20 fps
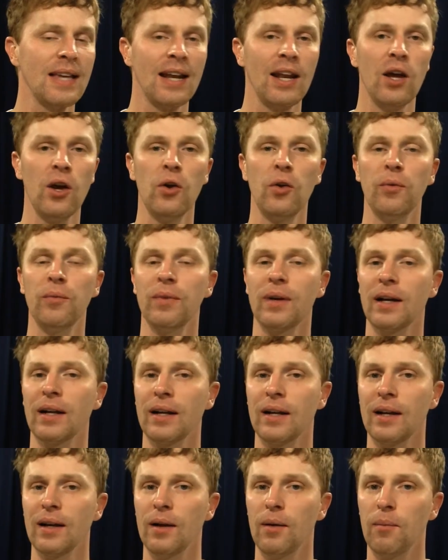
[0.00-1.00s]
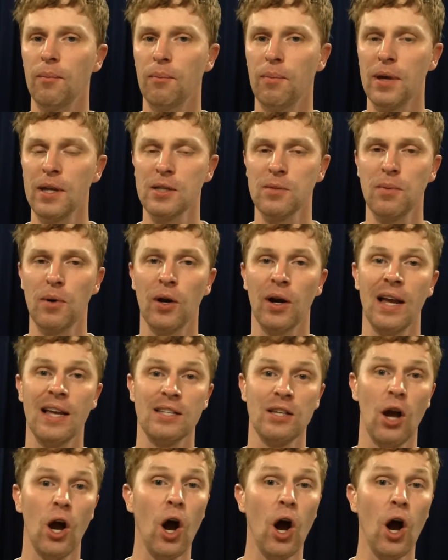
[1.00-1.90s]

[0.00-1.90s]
I know Pittsburgh has